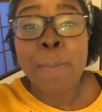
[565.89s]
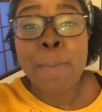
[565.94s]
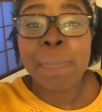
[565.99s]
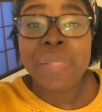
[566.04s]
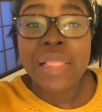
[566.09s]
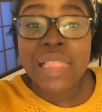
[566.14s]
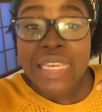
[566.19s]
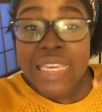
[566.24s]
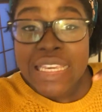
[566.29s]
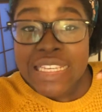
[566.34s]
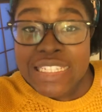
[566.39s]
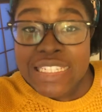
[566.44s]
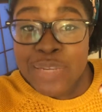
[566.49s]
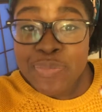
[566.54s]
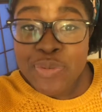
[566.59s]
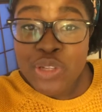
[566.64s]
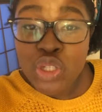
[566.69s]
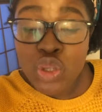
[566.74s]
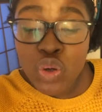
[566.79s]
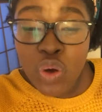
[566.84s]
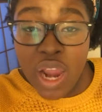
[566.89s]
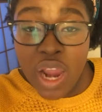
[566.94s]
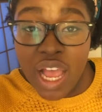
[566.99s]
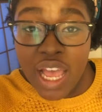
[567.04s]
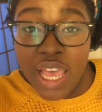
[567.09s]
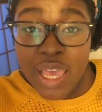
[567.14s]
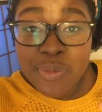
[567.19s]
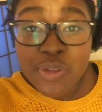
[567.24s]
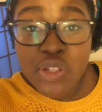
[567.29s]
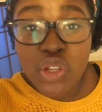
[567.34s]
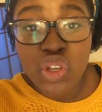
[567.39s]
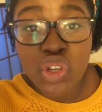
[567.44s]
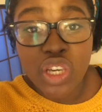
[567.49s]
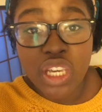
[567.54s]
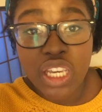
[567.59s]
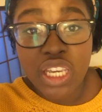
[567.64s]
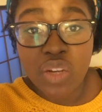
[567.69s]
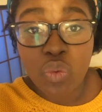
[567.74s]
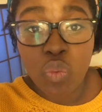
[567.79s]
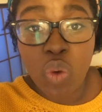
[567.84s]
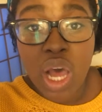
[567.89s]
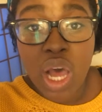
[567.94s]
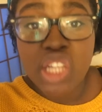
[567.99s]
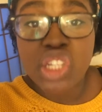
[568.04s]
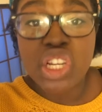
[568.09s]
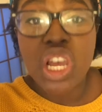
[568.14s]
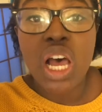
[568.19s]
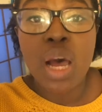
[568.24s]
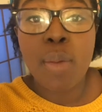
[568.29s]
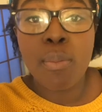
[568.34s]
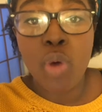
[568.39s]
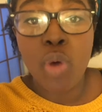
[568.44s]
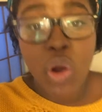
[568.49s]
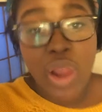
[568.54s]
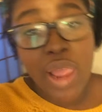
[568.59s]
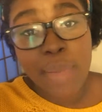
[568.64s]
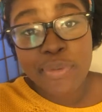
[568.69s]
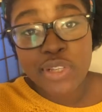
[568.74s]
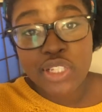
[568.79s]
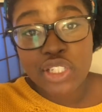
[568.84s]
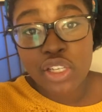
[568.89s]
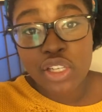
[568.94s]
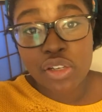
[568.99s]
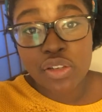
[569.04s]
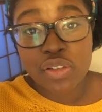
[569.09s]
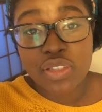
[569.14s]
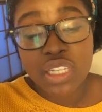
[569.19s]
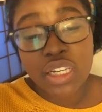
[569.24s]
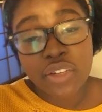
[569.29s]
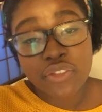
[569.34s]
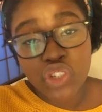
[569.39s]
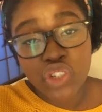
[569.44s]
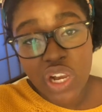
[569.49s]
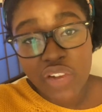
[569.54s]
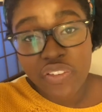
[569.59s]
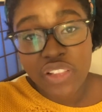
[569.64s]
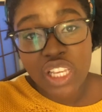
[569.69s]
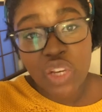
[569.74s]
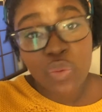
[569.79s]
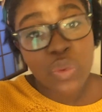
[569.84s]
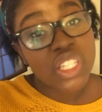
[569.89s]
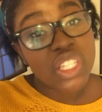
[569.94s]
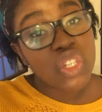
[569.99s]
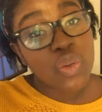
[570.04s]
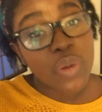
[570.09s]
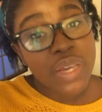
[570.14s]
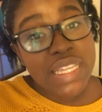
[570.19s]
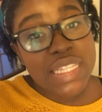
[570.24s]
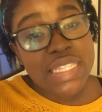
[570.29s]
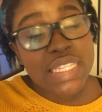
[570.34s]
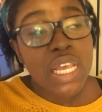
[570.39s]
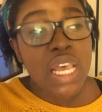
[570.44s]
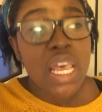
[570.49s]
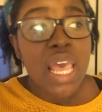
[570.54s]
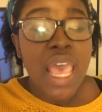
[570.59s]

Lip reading: Please subscribe so you can watch more episodes of Traveling with Twins